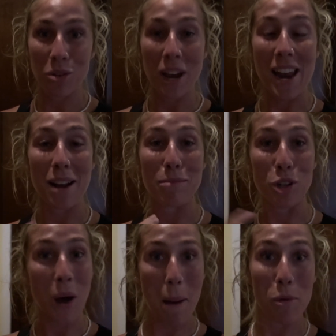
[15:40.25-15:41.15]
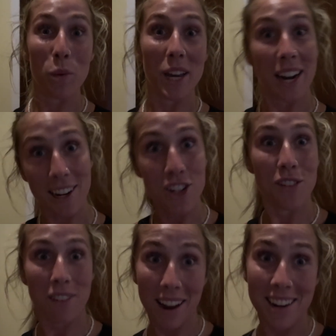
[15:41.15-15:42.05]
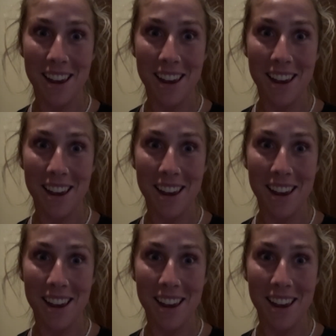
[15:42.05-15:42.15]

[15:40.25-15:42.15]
and I'm so happy we could actually find